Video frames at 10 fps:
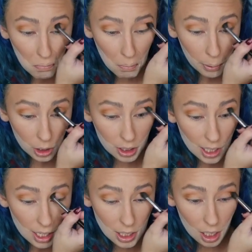
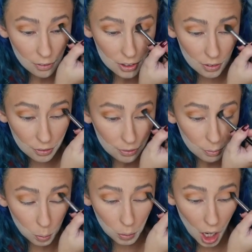birthday gift, if
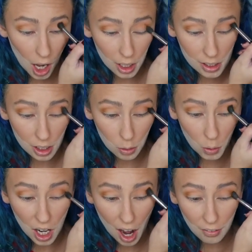not, you know,
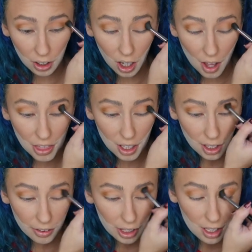whatever. I think
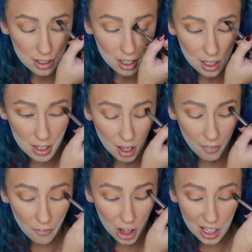that this is a
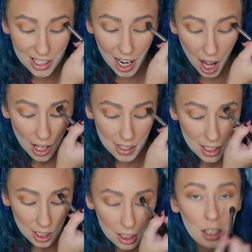
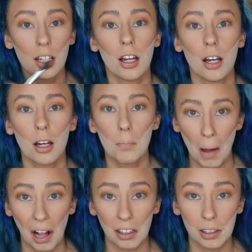fantastic
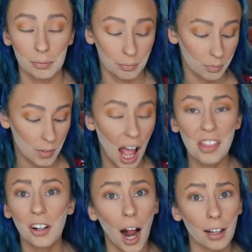palette.
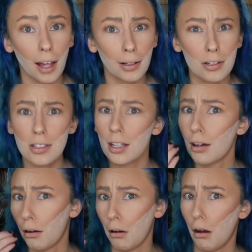And their eyeliners,
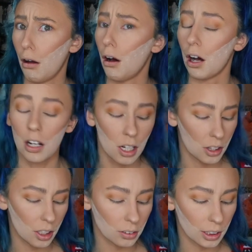oh,
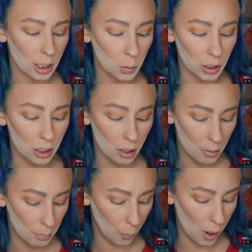their liquid
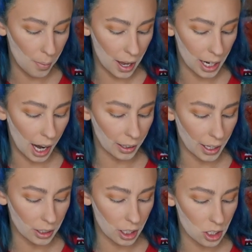Point Made
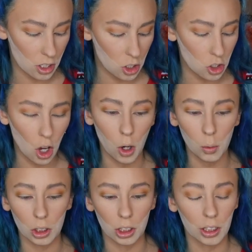eyeliner is
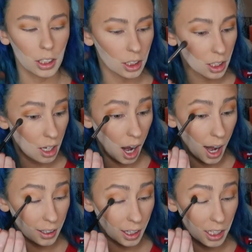so good.
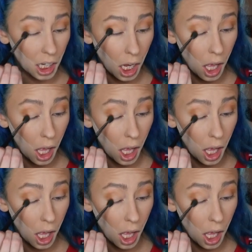I like